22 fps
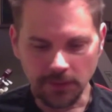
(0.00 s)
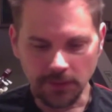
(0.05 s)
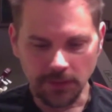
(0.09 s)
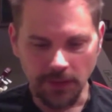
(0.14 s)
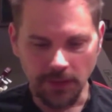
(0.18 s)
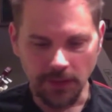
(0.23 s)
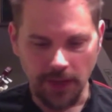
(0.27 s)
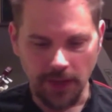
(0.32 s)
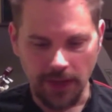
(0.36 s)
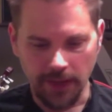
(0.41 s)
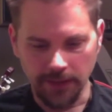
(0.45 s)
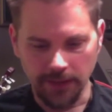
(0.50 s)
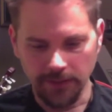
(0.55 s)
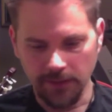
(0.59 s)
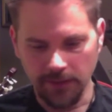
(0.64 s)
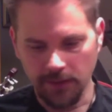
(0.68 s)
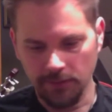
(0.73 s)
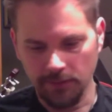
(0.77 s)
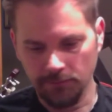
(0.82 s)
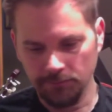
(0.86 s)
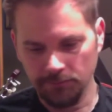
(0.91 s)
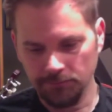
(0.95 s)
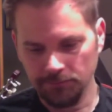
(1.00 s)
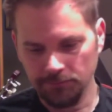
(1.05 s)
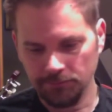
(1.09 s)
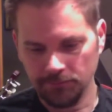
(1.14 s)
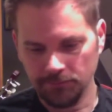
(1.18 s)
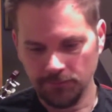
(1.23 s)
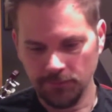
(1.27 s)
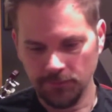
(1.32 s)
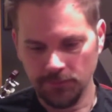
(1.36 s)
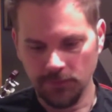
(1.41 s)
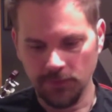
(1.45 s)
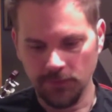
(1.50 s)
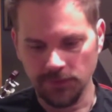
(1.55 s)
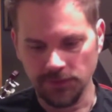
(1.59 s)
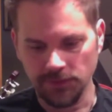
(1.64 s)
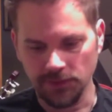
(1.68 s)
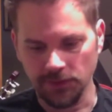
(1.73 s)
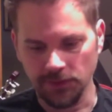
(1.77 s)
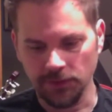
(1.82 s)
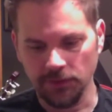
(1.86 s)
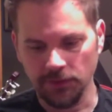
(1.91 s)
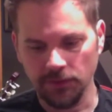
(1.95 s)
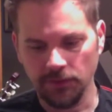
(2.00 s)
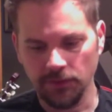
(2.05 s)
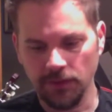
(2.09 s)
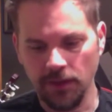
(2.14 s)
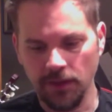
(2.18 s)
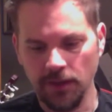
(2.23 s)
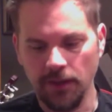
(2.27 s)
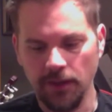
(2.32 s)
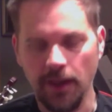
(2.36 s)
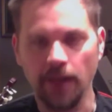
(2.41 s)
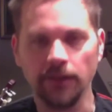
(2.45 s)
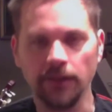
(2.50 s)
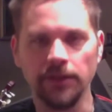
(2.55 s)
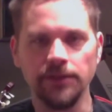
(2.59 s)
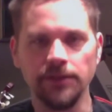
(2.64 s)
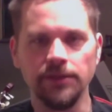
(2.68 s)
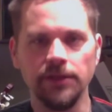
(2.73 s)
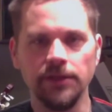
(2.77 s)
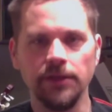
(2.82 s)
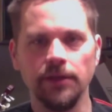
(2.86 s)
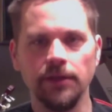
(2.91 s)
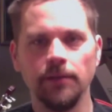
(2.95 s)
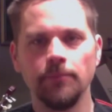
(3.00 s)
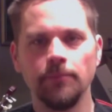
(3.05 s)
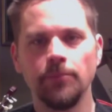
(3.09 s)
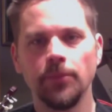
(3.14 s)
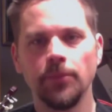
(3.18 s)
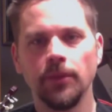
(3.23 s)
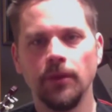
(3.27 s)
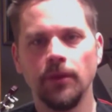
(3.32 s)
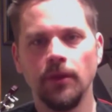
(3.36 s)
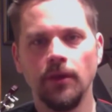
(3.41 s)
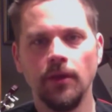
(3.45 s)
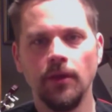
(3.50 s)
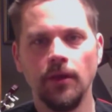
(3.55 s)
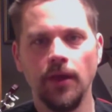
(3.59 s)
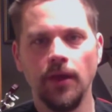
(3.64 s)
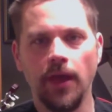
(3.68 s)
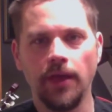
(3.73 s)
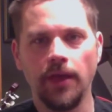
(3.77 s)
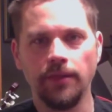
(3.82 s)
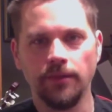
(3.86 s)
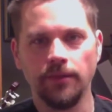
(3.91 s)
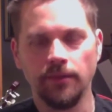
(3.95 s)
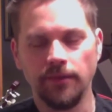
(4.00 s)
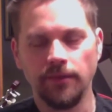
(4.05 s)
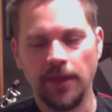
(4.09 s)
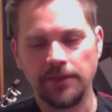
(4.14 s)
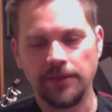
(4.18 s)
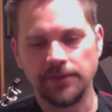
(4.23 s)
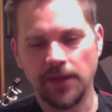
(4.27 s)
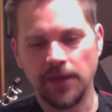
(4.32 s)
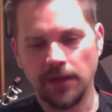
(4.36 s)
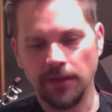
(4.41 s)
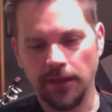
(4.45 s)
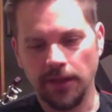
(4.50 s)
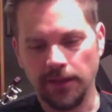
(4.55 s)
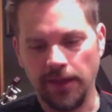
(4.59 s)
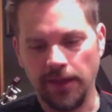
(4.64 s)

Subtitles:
and there's a little LED, and that's got like